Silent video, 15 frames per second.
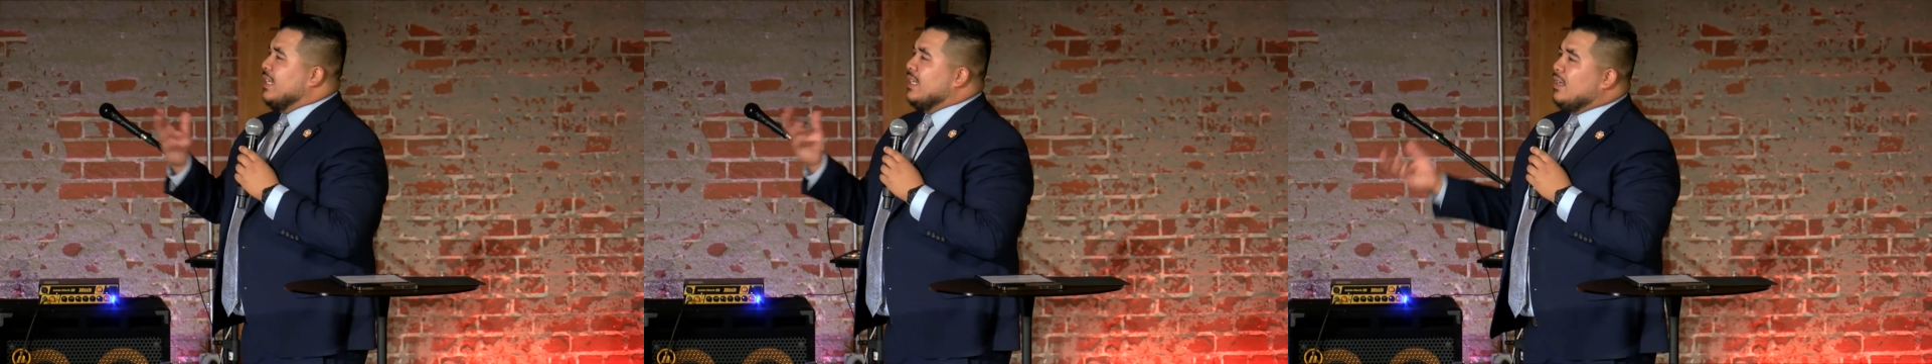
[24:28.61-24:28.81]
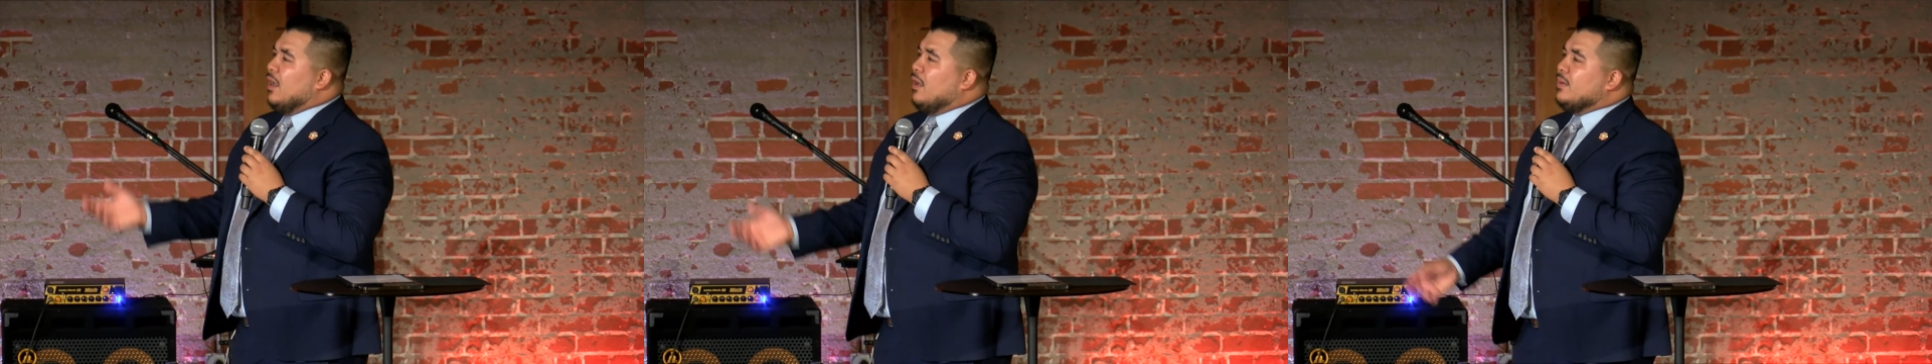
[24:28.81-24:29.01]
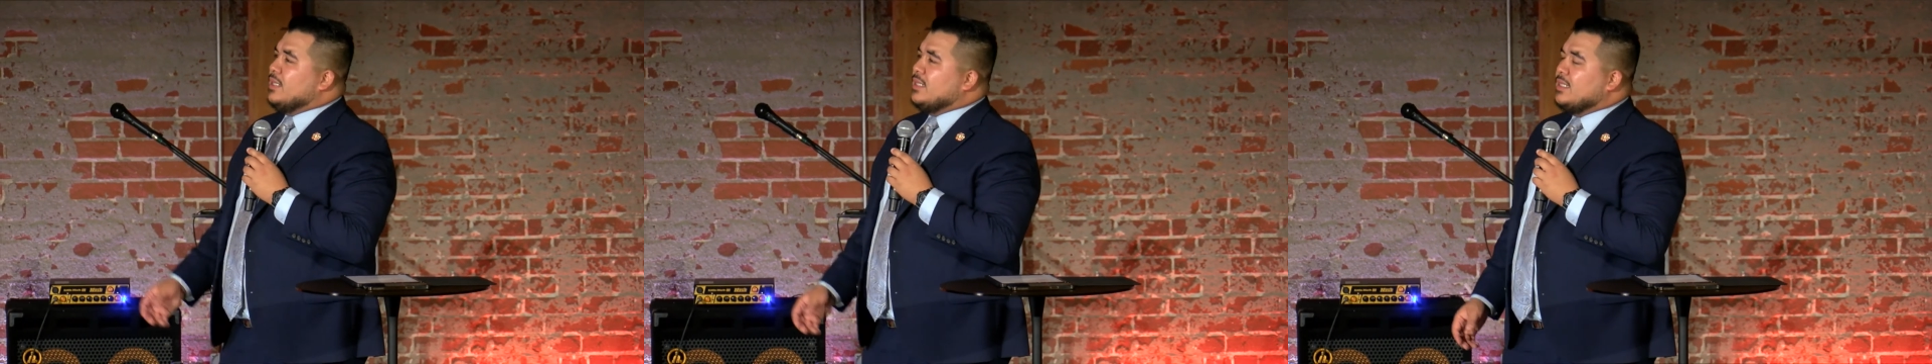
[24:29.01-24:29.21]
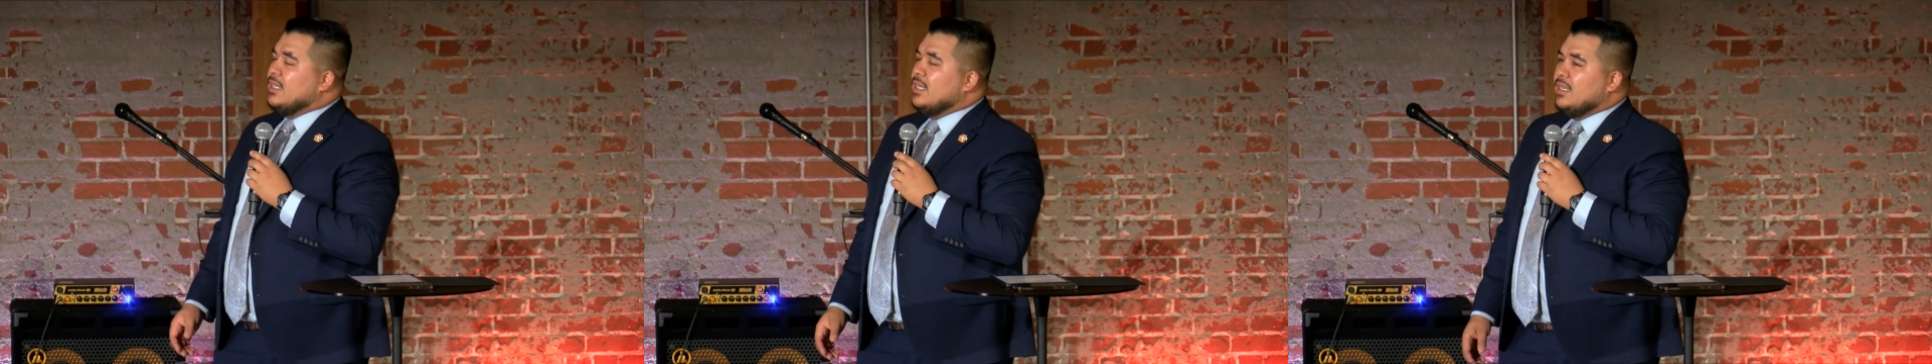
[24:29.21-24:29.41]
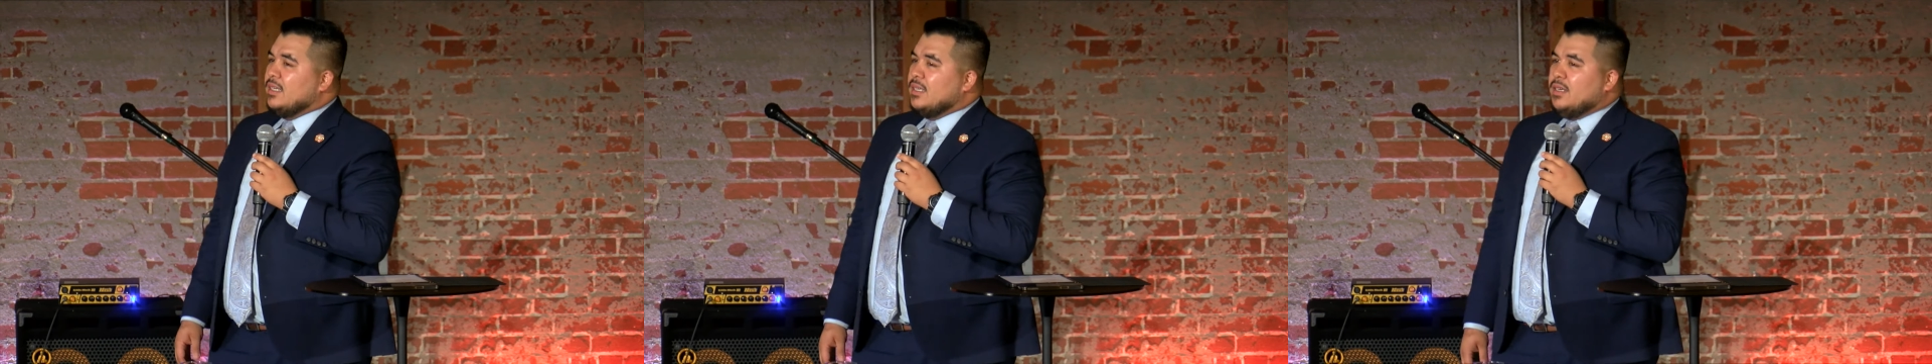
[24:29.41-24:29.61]
He always,
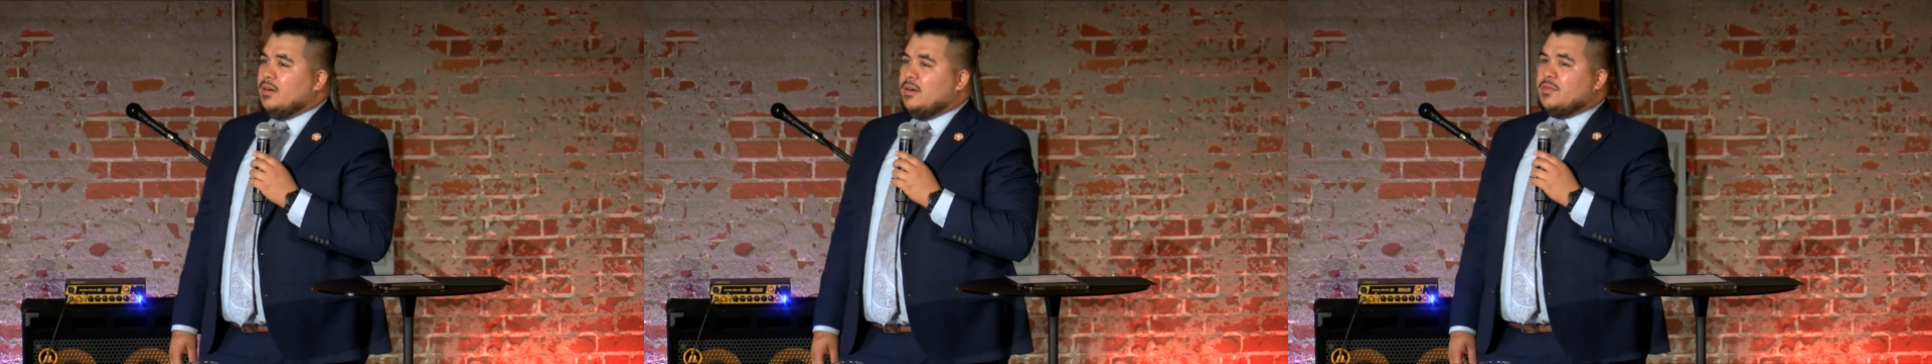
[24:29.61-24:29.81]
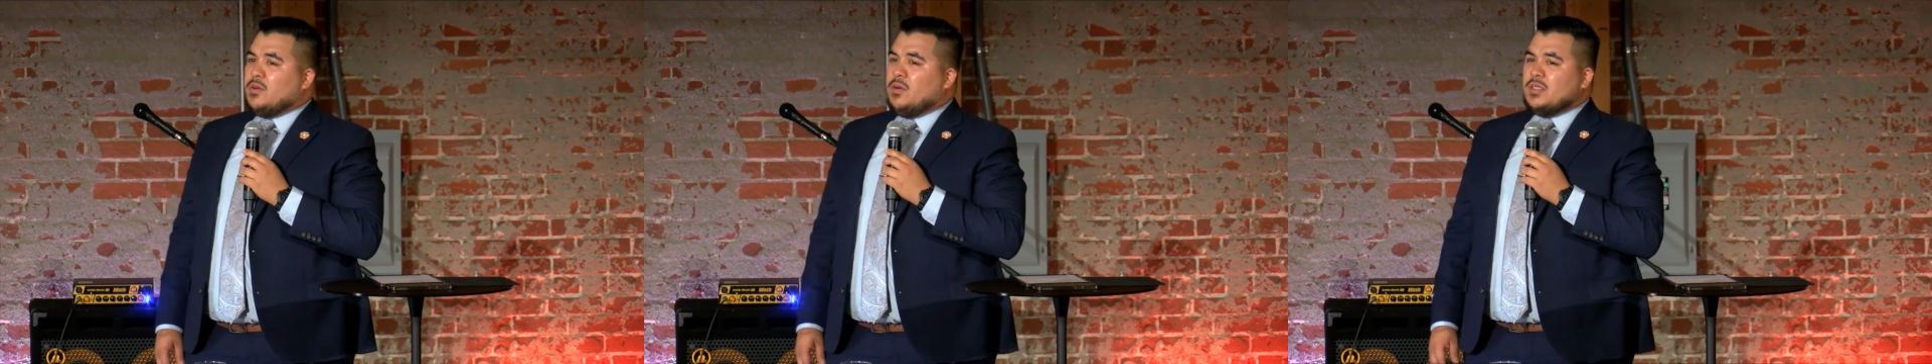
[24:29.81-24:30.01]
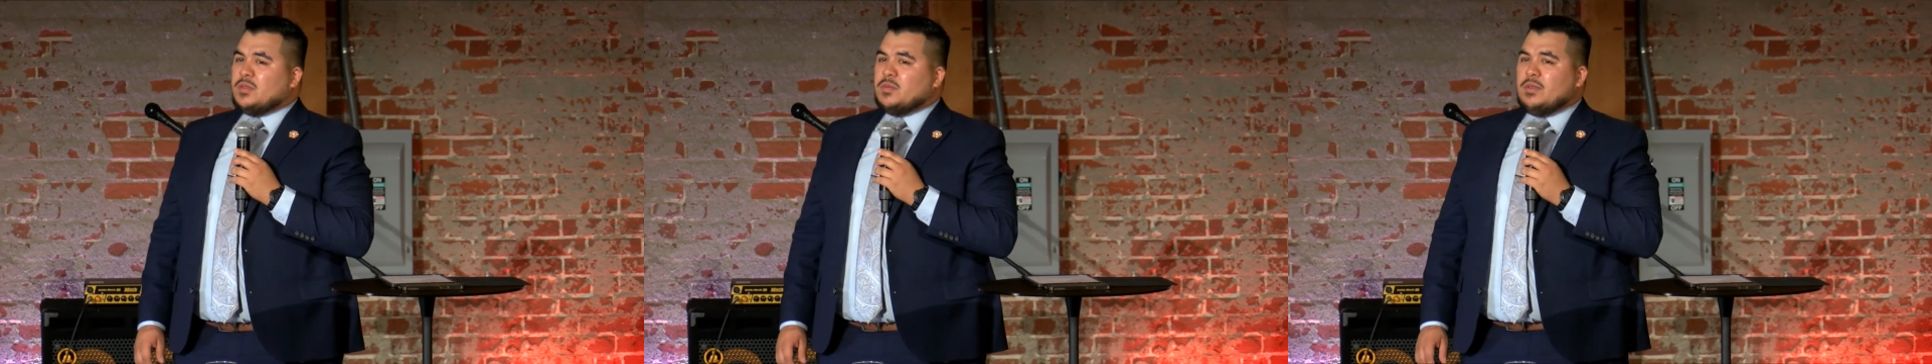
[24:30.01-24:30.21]
you know, of course,